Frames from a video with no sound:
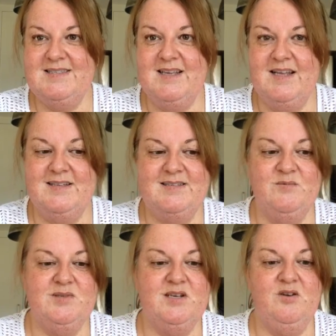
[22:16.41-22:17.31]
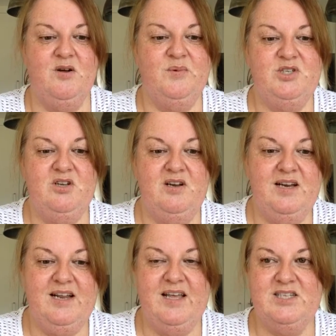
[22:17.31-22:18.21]
It was a good opportunity
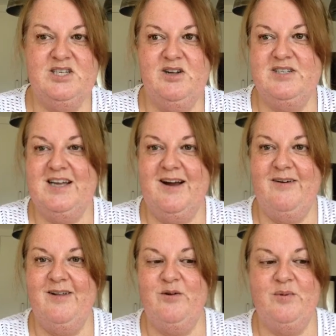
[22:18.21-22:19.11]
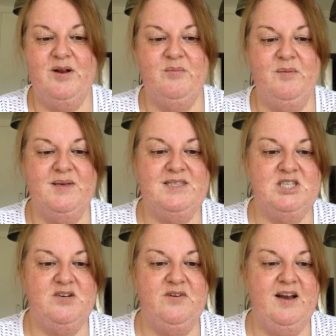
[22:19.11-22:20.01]
to get to know Tara a little bit, and we
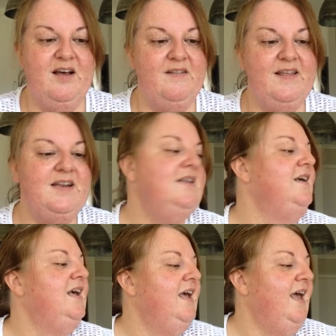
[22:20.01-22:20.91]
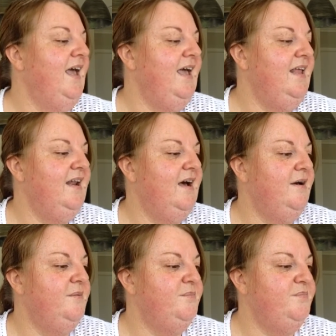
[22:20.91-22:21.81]
message every now and then,
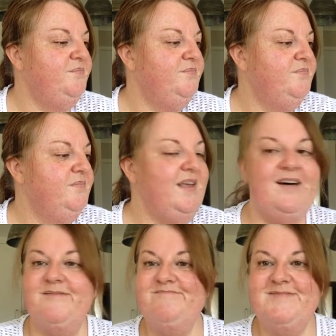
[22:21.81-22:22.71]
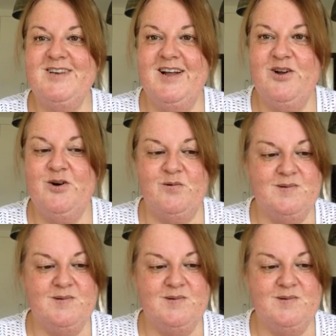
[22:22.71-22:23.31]
and yeah, it's kind of cool.